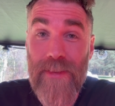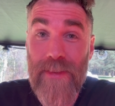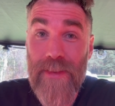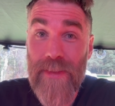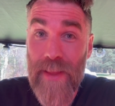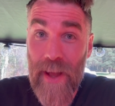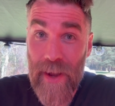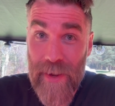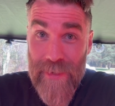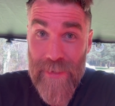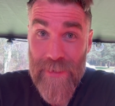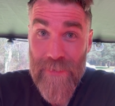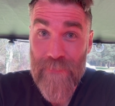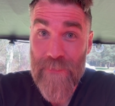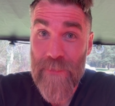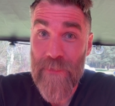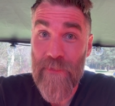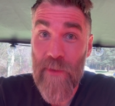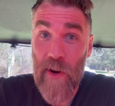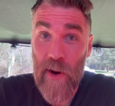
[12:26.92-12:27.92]
nice,
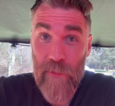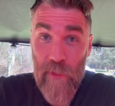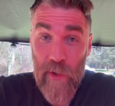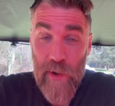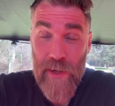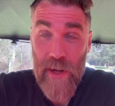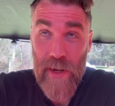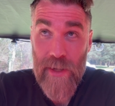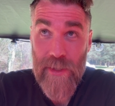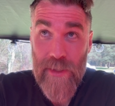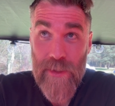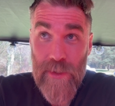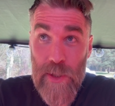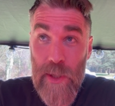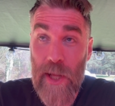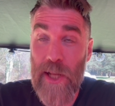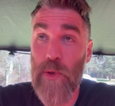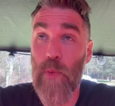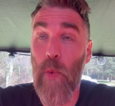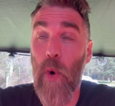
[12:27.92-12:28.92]
very, very nice. So
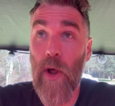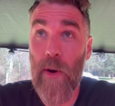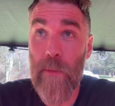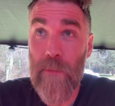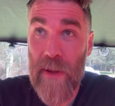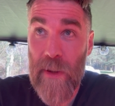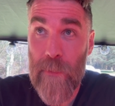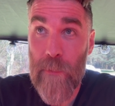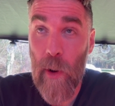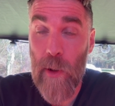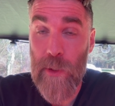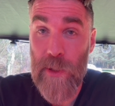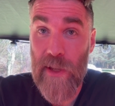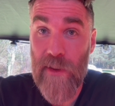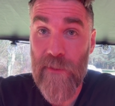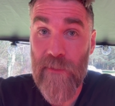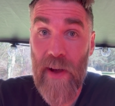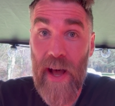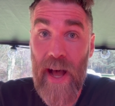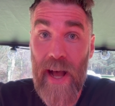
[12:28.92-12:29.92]
that's one big
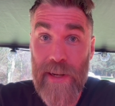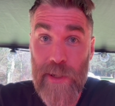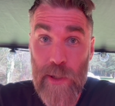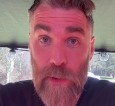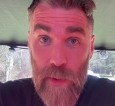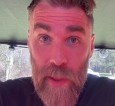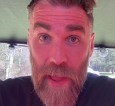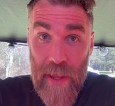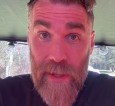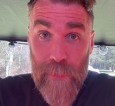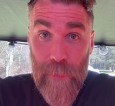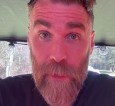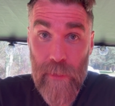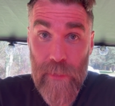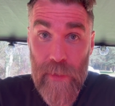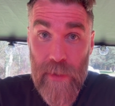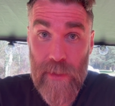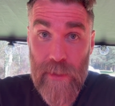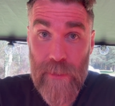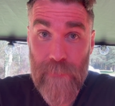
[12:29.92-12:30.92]
positive I do like about
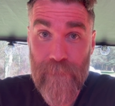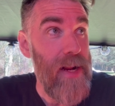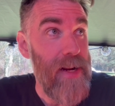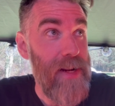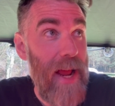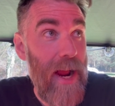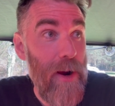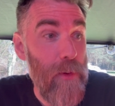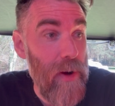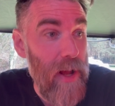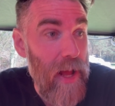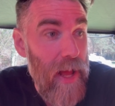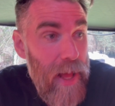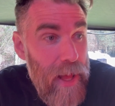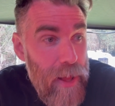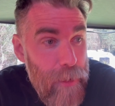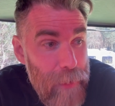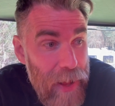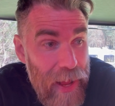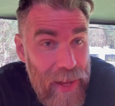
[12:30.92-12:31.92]
this. Now,
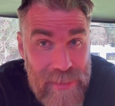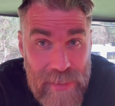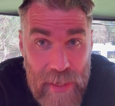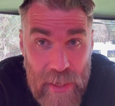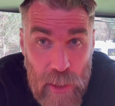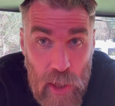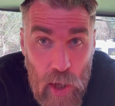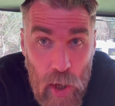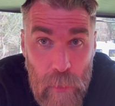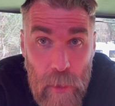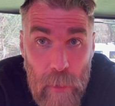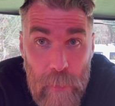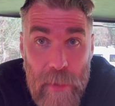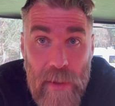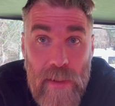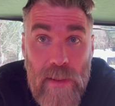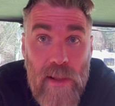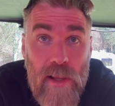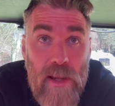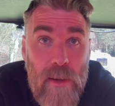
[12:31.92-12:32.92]
as I come up
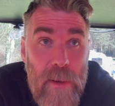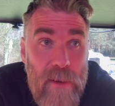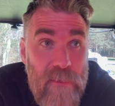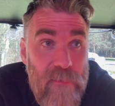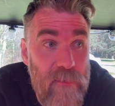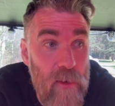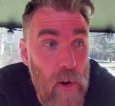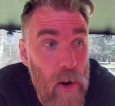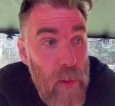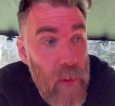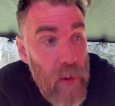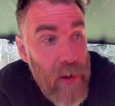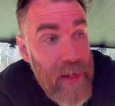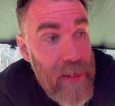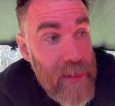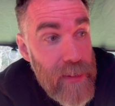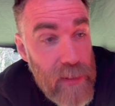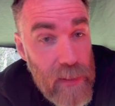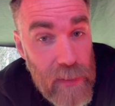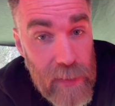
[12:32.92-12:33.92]
a little bit further
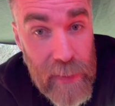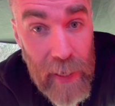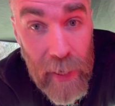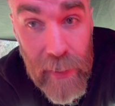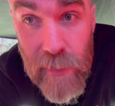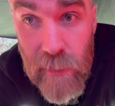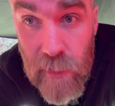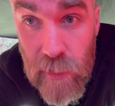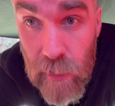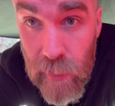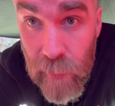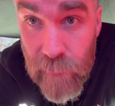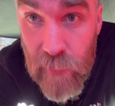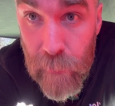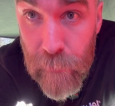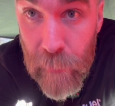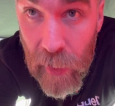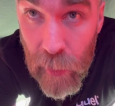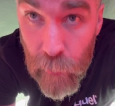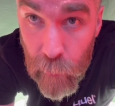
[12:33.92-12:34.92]
into the tent, you'll have to
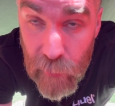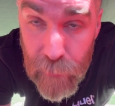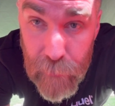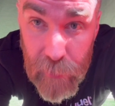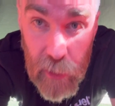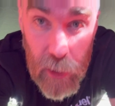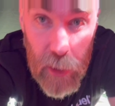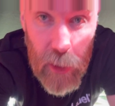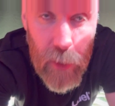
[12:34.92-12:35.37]
bear with me just